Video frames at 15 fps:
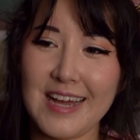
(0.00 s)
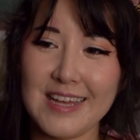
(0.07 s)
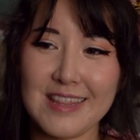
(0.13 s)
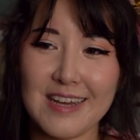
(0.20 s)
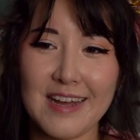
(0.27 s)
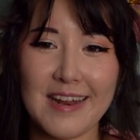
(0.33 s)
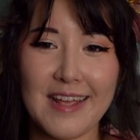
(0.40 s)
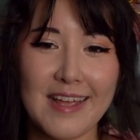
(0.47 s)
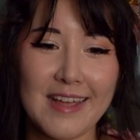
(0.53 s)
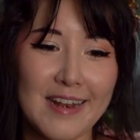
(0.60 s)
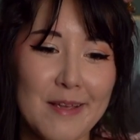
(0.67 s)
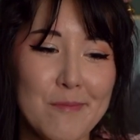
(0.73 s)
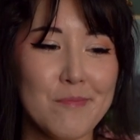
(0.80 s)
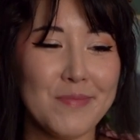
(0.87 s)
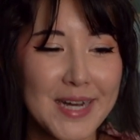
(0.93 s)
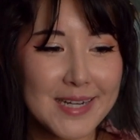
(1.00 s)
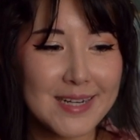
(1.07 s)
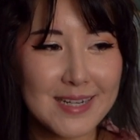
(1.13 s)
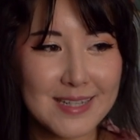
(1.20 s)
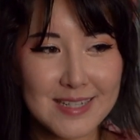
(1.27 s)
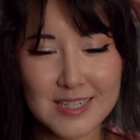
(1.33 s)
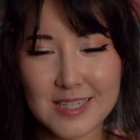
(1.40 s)
I thought it
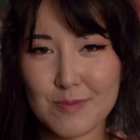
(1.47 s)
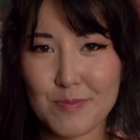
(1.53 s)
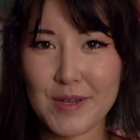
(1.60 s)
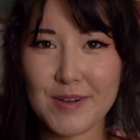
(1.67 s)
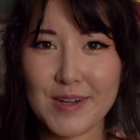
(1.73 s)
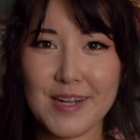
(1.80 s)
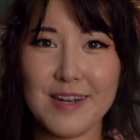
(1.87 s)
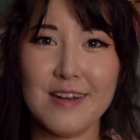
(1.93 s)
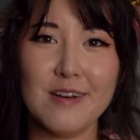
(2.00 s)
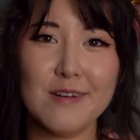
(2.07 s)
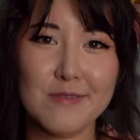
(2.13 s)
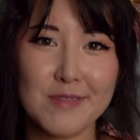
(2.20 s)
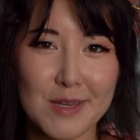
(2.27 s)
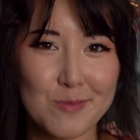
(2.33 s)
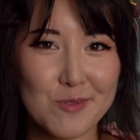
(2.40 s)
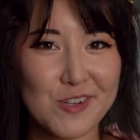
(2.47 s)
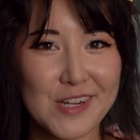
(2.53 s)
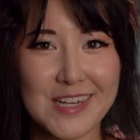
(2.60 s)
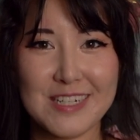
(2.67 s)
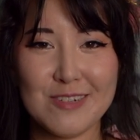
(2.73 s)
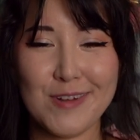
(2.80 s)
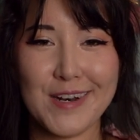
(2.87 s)
embodied the spirit of the
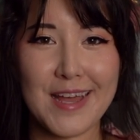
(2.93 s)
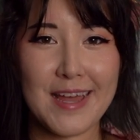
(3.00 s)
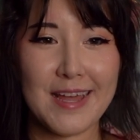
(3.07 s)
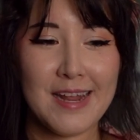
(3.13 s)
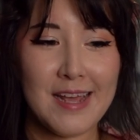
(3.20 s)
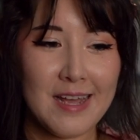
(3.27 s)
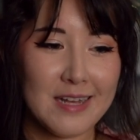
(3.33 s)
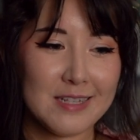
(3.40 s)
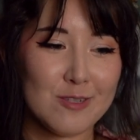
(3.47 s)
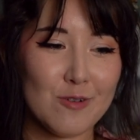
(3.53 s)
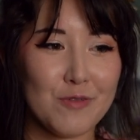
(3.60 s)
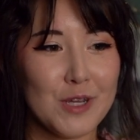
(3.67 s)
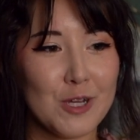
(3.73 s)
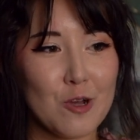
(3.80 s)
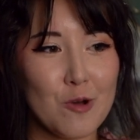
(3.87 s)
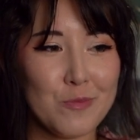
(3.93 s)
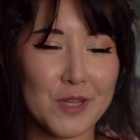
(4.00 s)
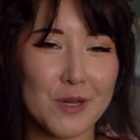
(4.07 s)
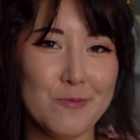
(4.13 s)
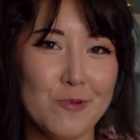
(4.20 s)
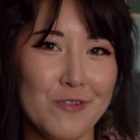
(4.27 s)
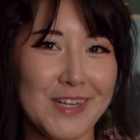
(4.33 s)
Marie Antoinette Sophia
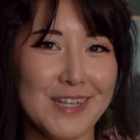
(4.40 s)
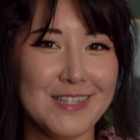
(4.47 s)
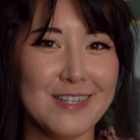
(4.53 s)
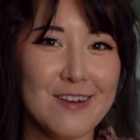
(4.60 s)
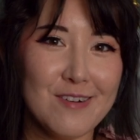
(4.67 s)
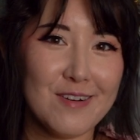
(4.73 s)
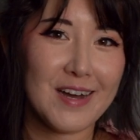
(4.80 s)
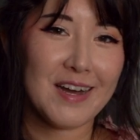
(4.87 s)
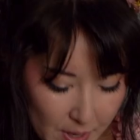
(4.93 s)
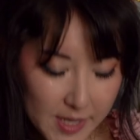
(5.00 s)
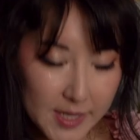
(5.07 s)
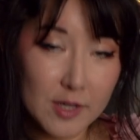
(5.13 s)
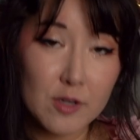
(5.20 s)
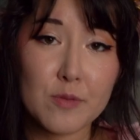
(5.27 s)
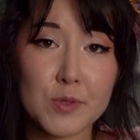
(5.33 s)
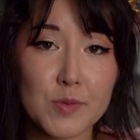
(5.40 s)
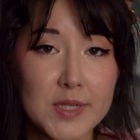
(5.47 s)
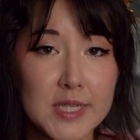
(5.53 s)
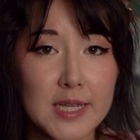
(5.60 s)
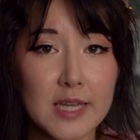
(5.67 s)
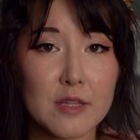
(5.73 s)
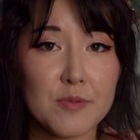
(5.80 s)
Coppola movie, so Pocket Hoops
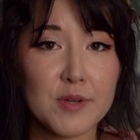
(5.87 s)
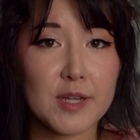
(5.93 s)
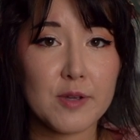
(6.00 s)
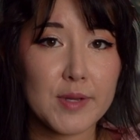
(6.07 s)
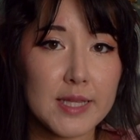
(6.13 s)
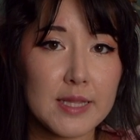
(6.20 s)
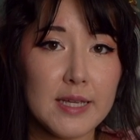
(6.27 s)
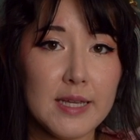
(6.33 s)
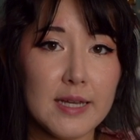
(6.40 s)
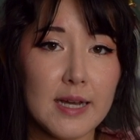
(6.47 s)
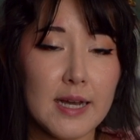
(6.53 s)
went together pretty quickly.